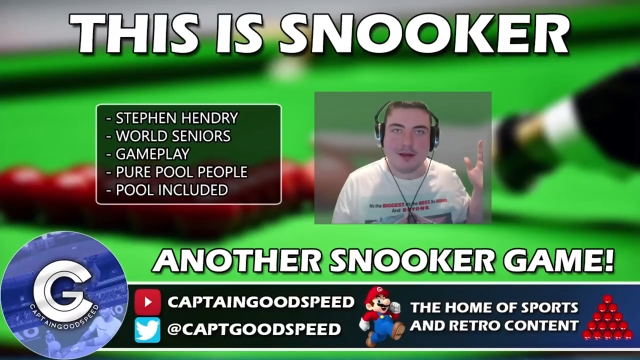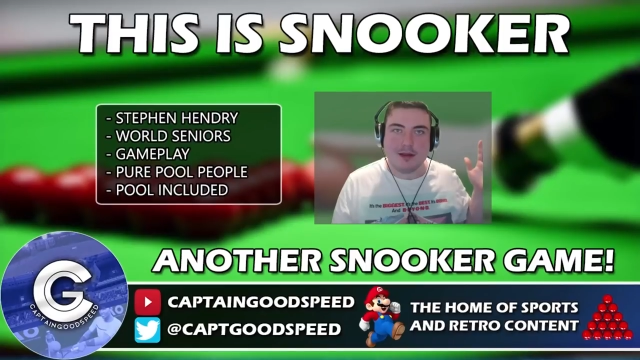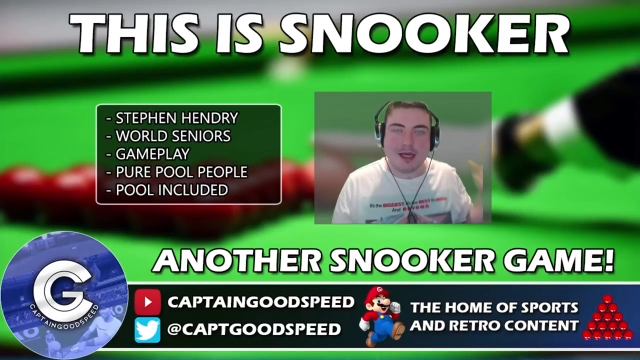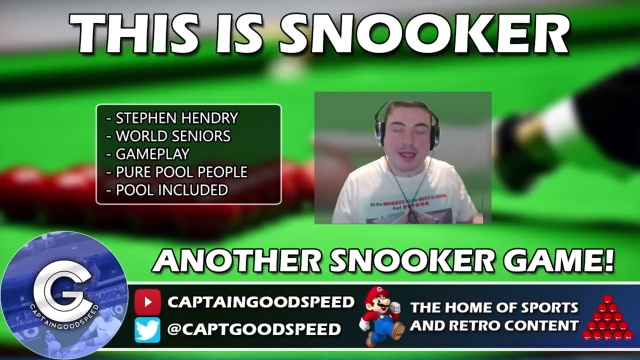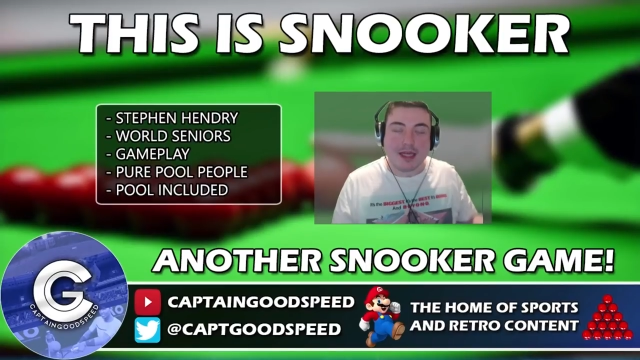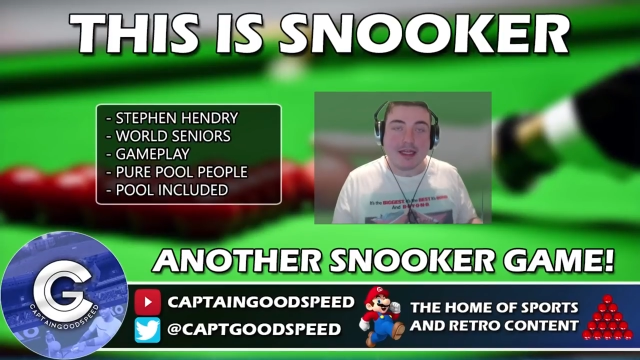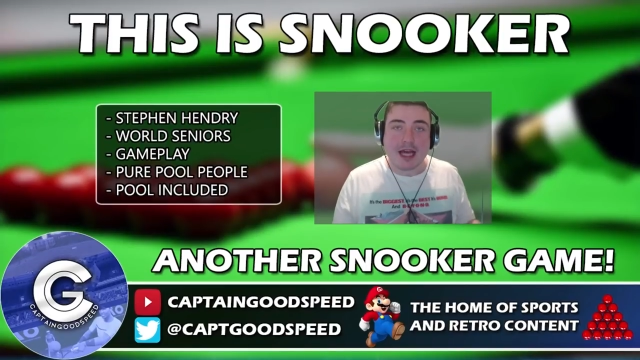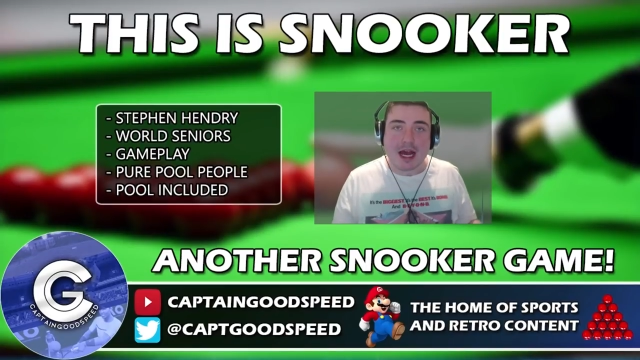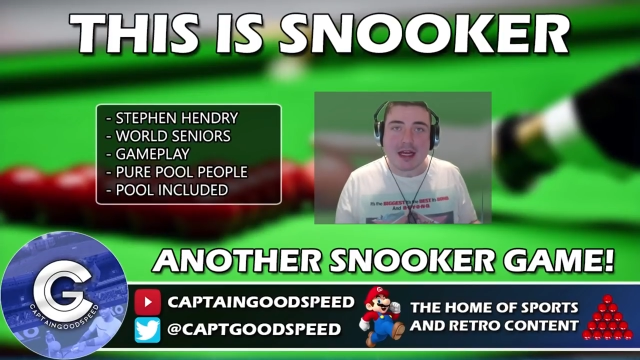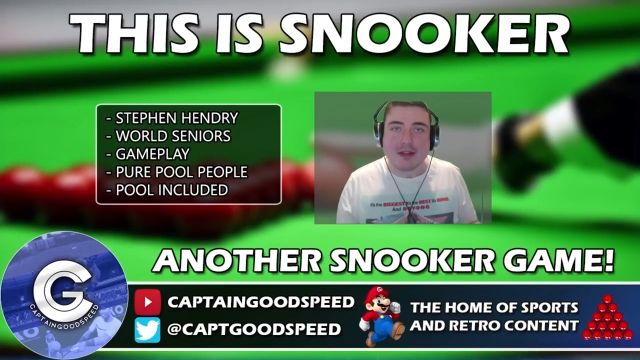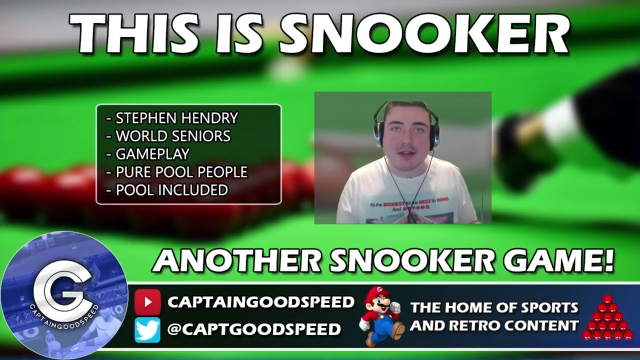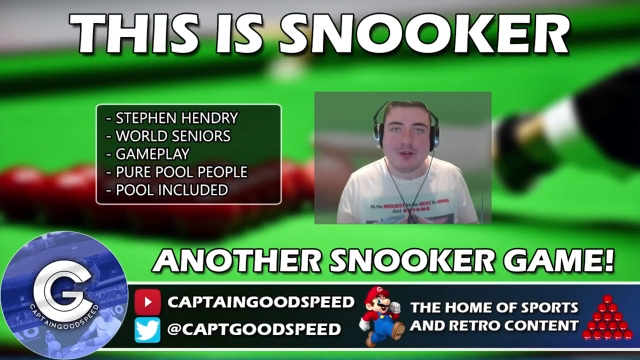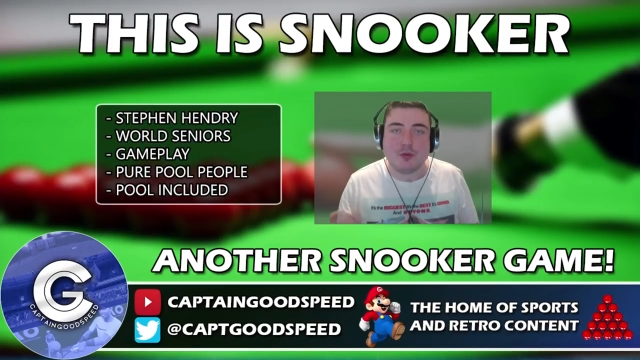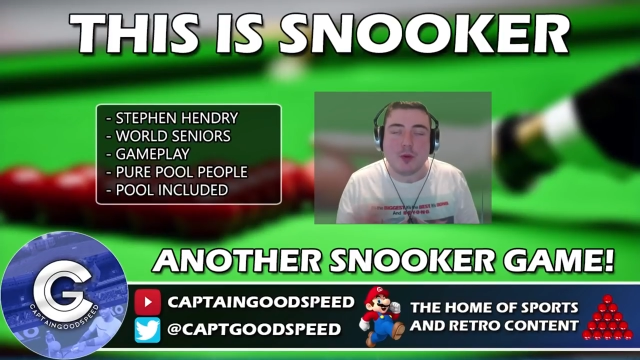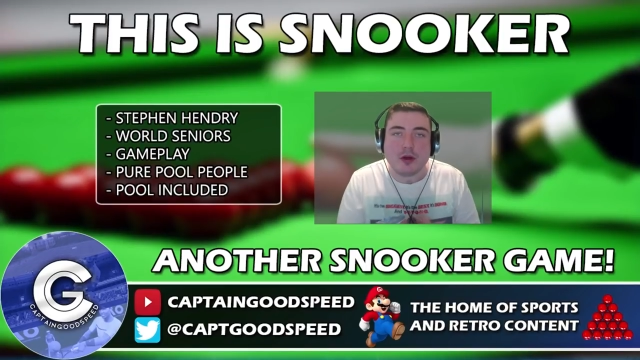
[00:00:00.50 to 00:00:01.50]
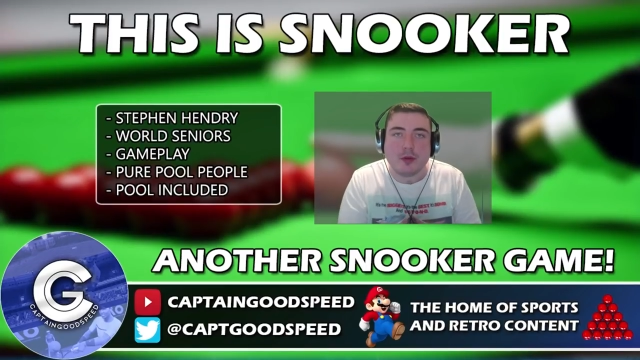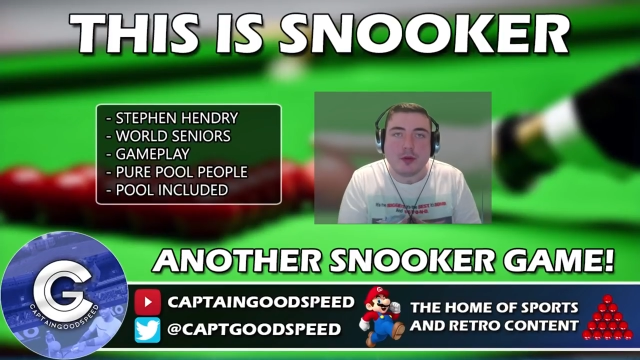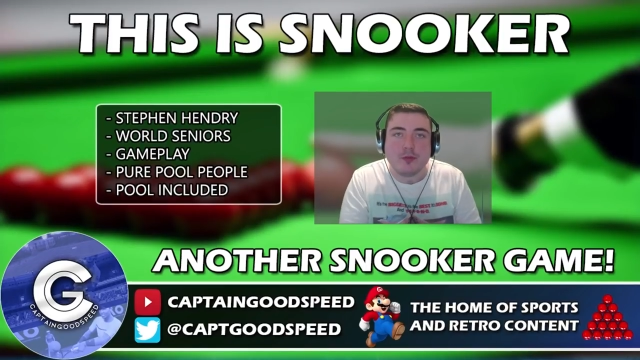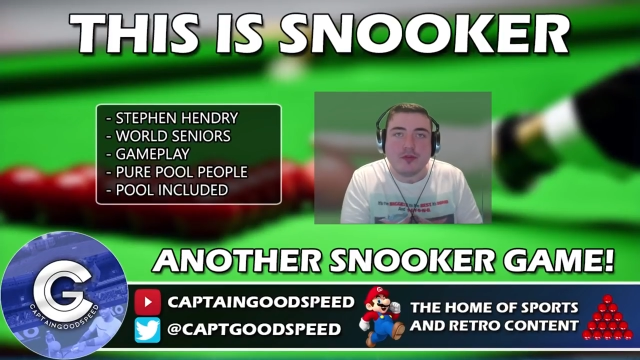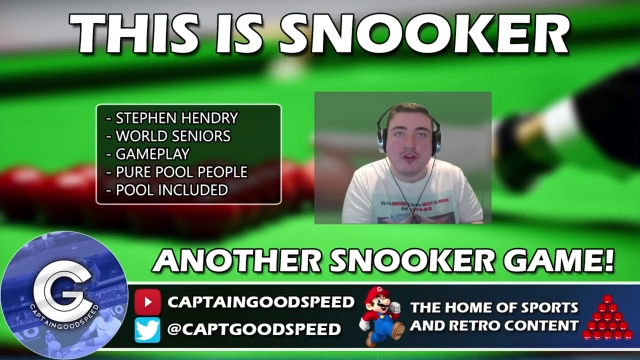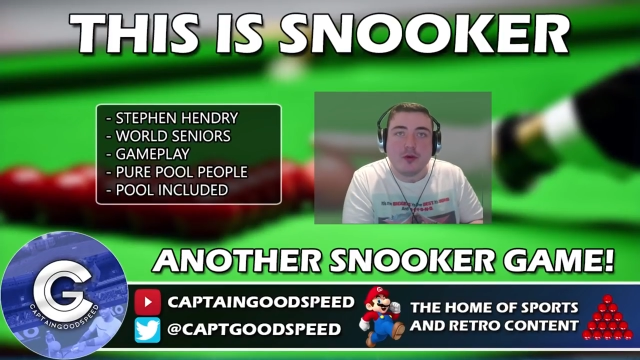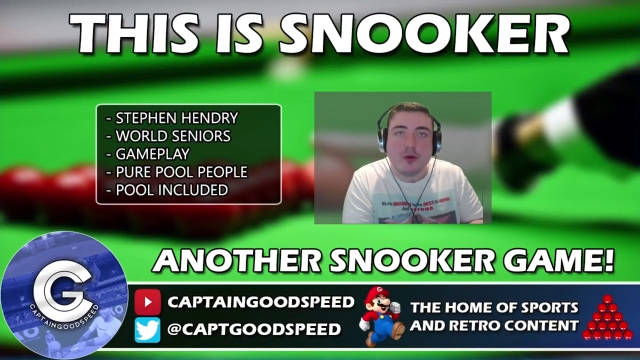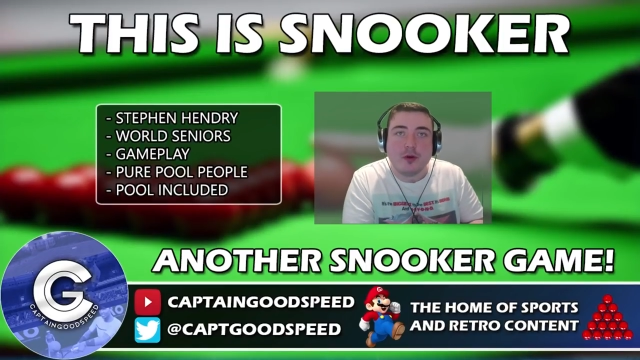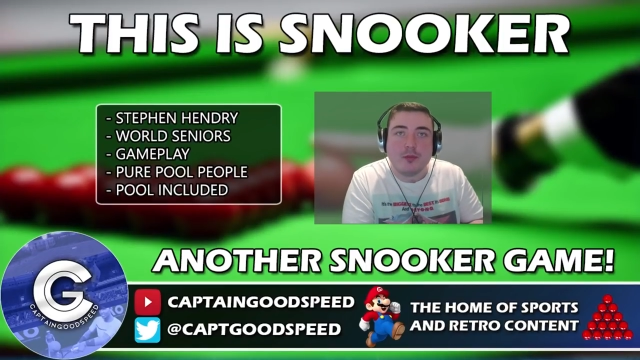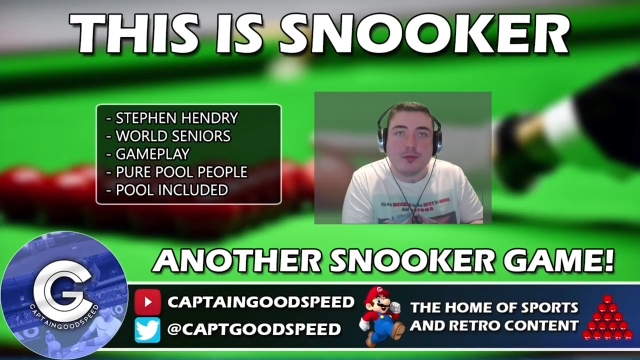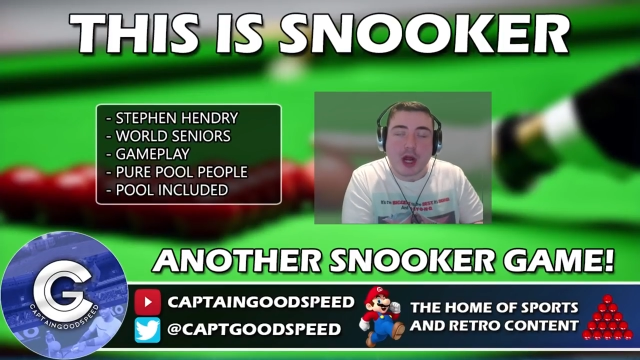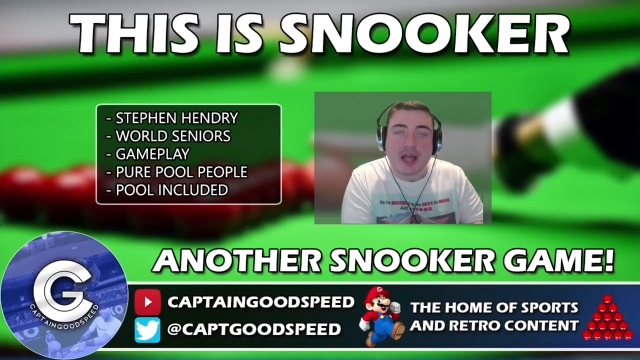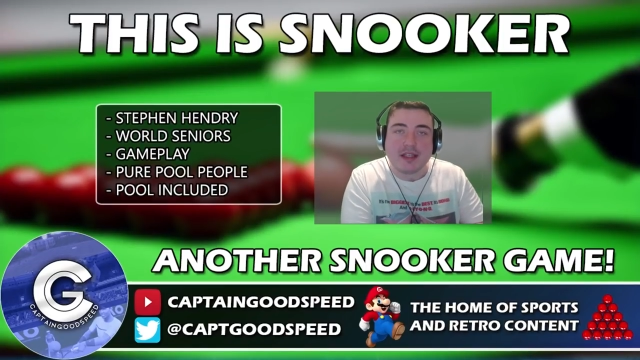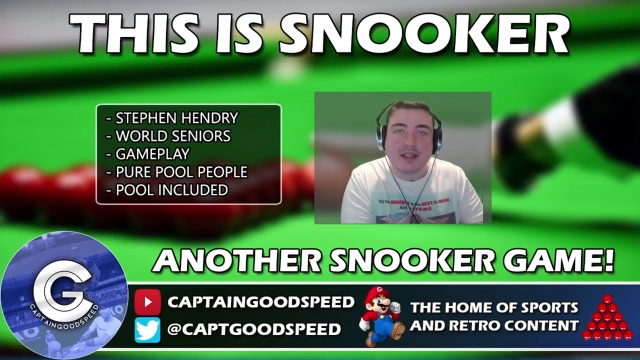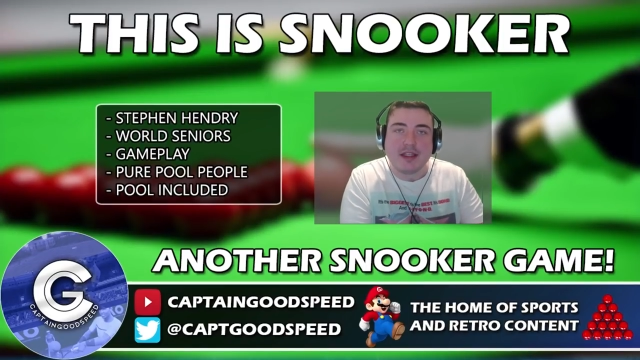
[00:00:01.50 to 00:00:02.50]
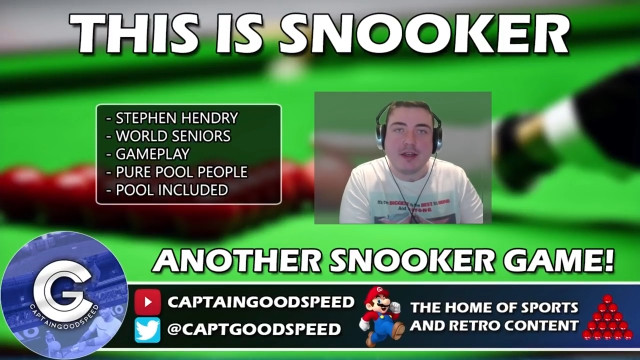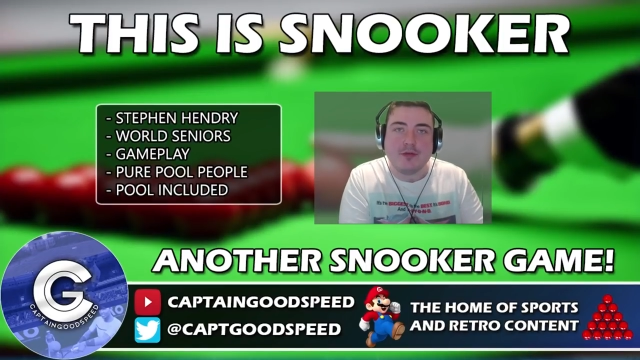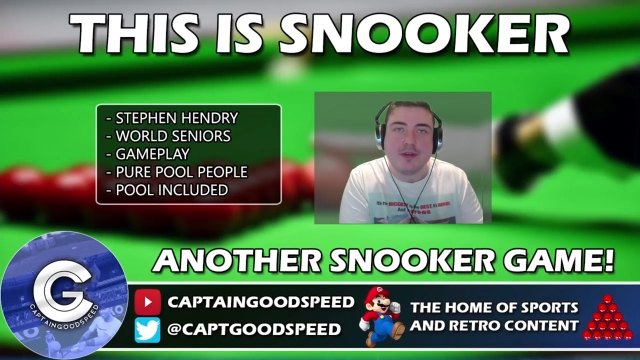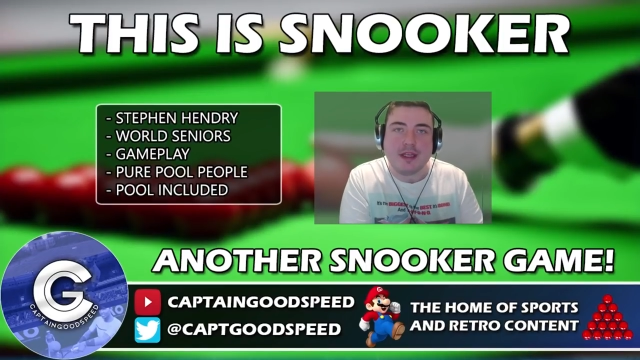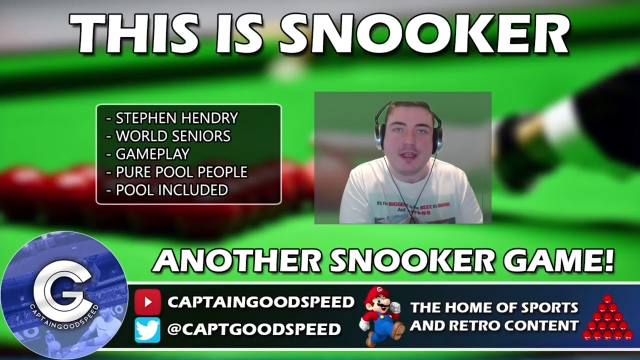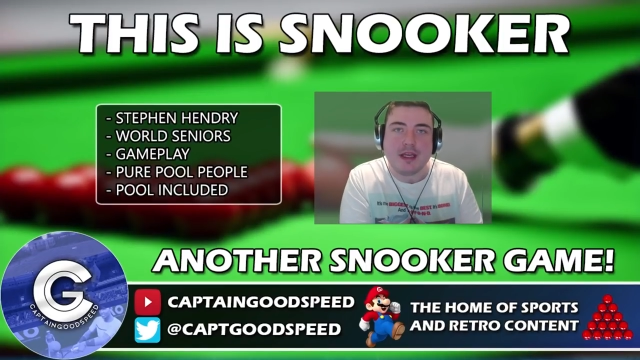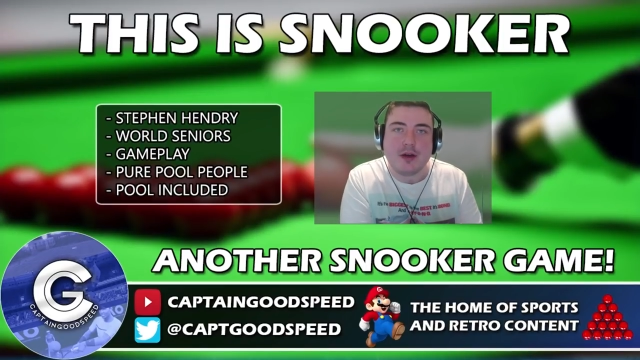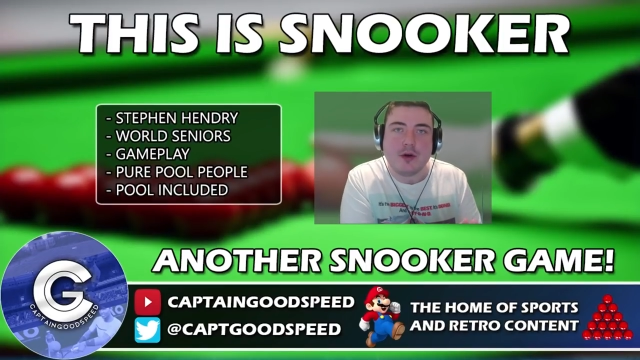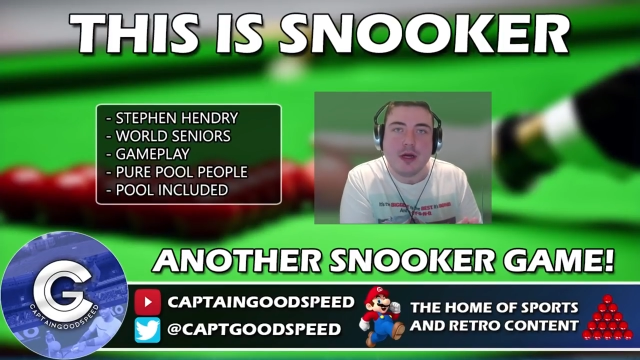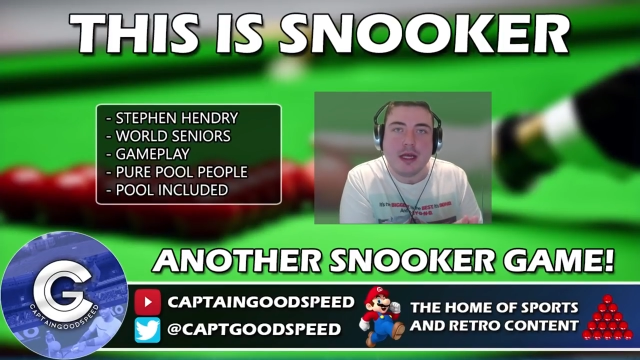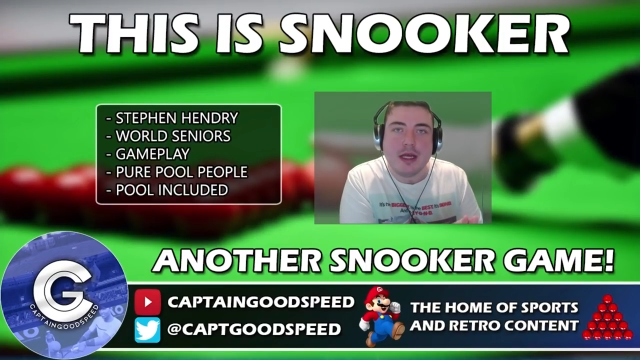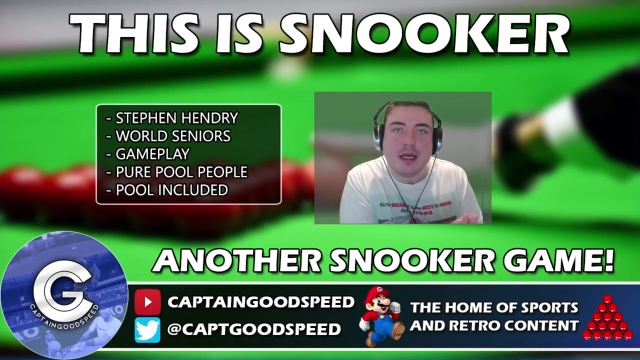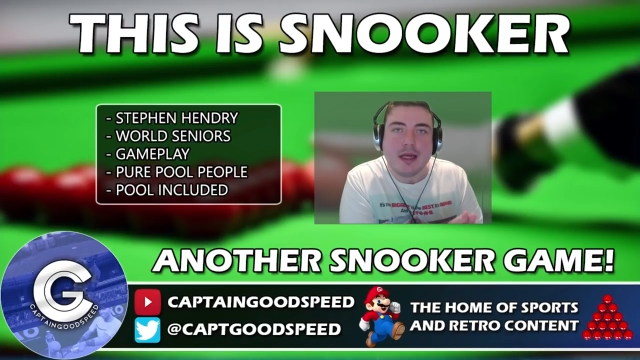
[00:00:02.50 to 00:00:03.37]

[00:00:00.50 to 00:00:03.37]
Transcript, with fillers: Hey guys, welcome to a brand new video.